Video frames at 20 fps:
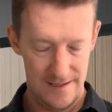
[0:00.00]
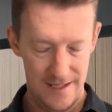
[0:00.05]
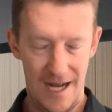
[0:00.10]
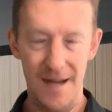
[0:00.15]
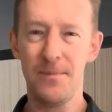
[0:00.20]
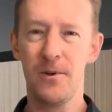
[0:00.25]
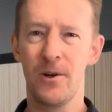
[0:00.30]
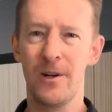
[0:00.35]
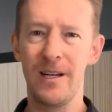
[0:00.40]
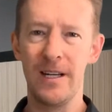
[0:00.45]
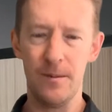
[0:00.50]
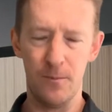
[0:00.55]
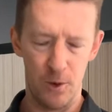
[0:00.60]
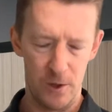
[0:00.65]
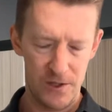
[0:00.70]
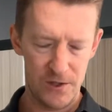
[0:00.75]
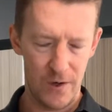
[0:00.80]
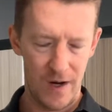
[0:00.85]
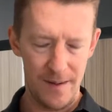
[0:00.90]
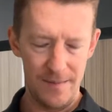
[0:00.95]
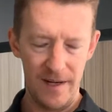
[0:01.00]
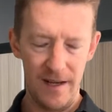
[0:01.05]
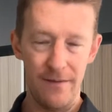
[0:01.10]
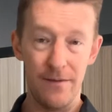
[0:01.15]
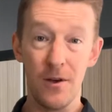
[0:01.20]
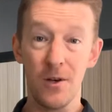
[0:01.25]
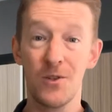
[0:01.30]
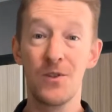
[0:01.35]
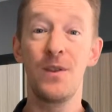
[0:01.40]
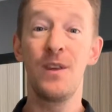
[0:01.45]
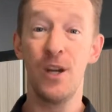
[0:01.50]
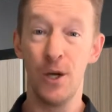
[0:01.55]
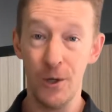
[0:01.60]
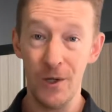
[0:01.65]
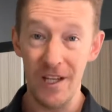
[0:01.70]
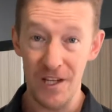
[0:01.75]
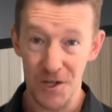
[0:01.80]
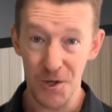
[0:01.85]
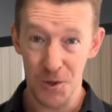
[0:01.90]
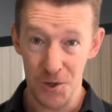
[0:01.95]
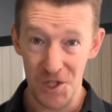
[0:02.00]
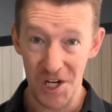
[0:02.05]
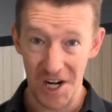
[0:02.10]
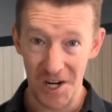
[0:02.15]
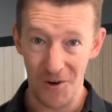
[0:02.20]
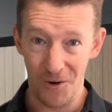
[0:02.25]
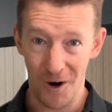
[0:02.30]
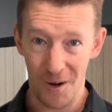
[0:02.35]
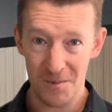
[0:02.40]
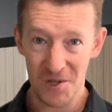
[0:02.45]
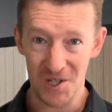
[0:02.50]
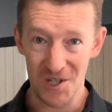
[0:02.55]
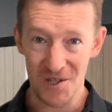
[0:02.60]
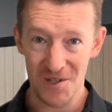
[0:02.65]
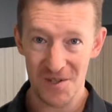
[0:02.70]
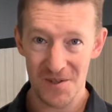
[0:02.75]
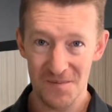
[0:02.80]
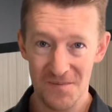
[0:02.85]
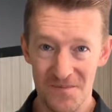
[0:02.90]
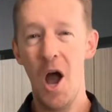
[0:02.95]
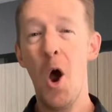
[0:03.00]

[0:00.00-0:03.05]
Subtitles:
I'm not a liberal, so I believe those are the only two gender options.